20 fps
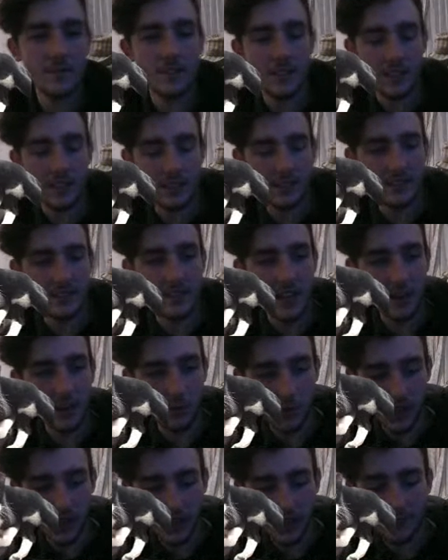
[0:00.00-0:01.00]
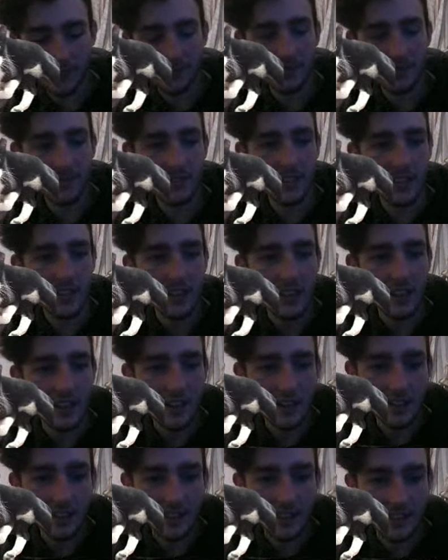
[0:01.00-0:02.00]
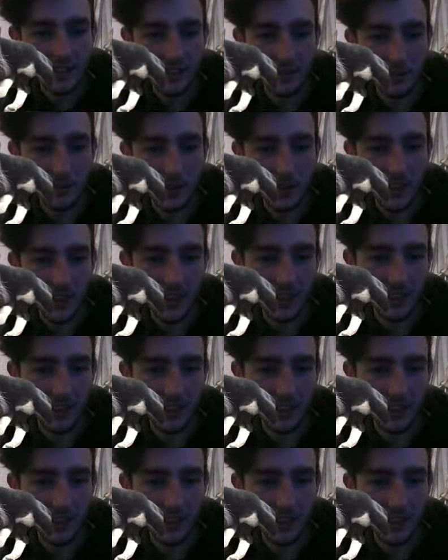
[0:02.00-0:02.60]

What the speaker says: Is that why? This is why.